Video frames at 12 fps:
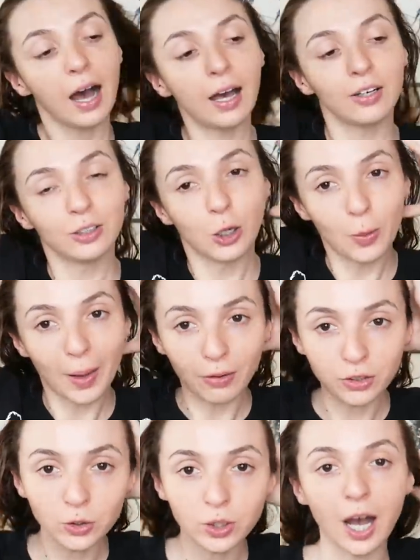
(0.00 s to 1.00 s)
I don't know
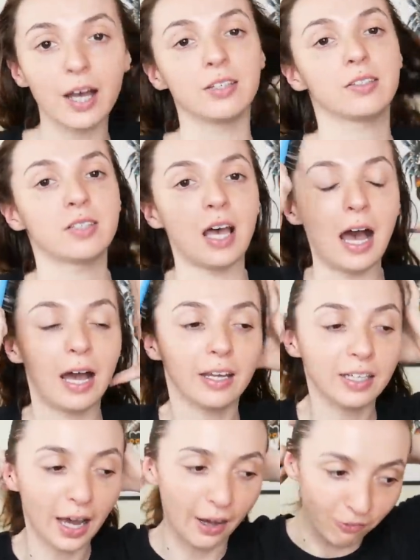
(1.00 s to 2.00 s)
about you guys, I
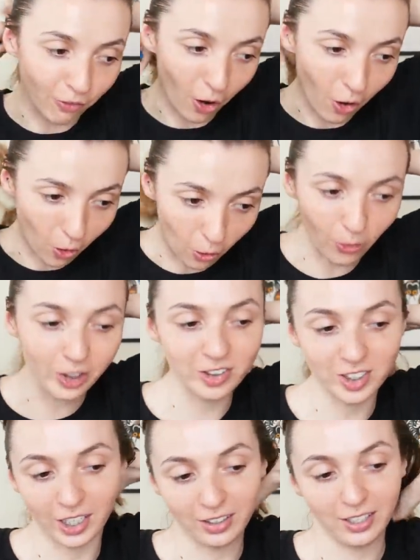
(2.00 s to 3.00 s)
have always
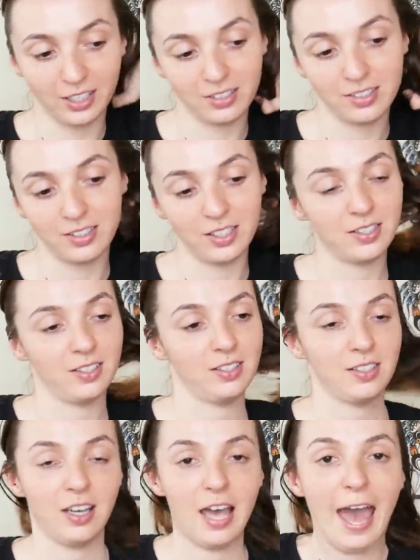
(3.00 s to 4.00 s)
done this. This
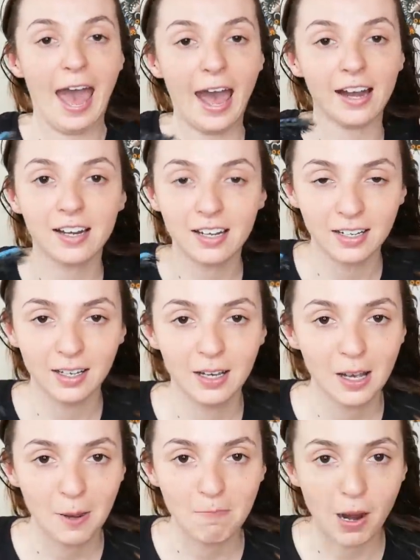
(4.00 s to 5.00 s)
is a hack
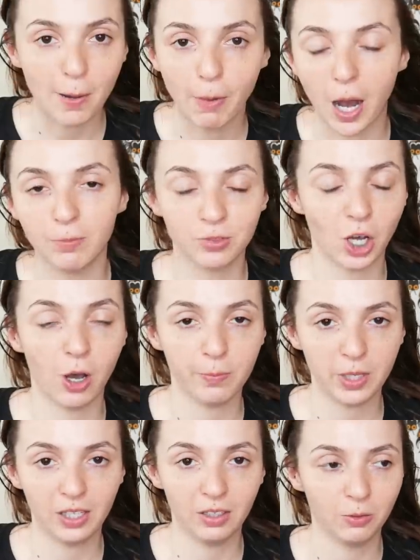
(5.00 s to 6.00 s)
my mom taught
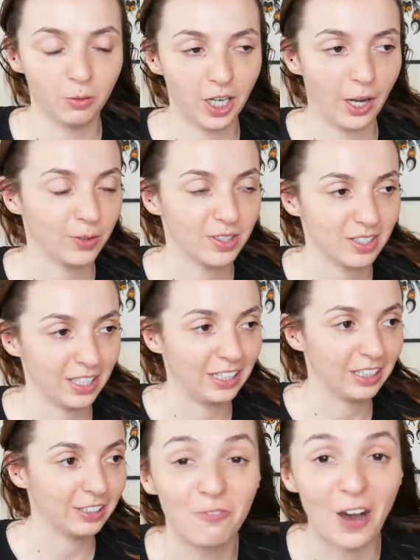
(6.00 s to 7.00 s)
me when I was
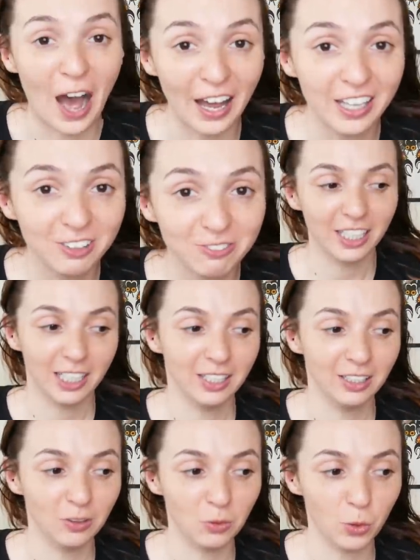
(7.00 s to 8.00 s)
like 5,
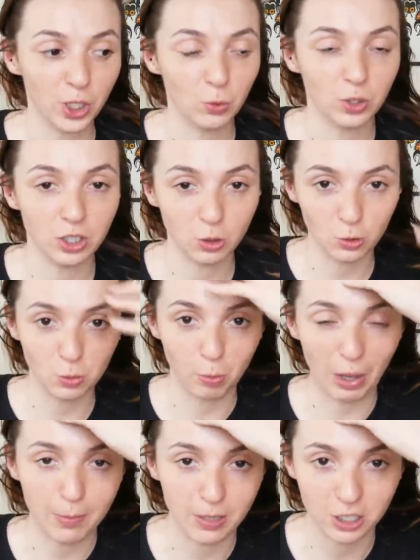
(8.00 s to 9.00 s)
and we would use
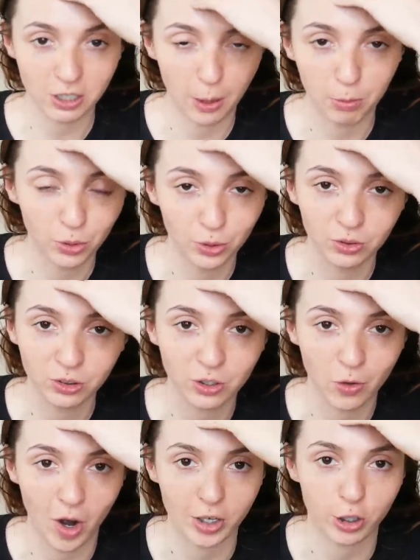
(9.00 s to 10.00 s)
baby shampoo
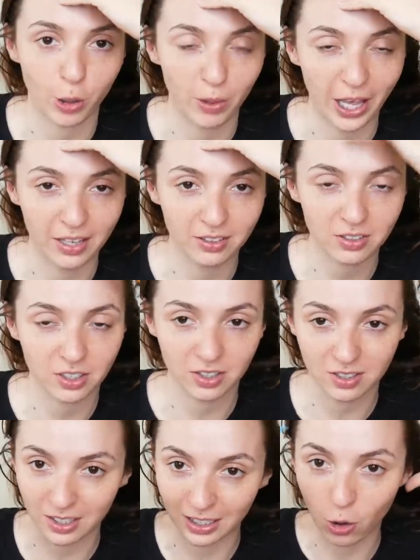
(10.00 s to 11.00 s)
to wash our bangs because
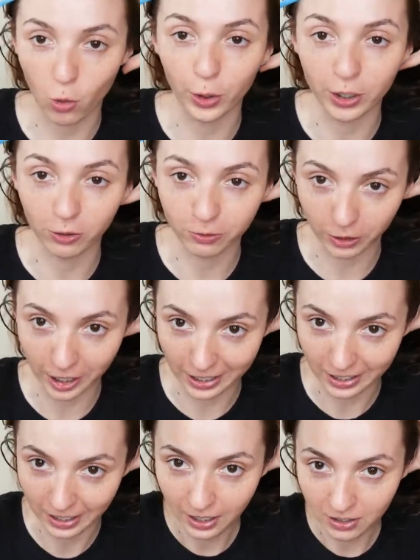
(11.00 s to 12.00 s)
it's like oil-free.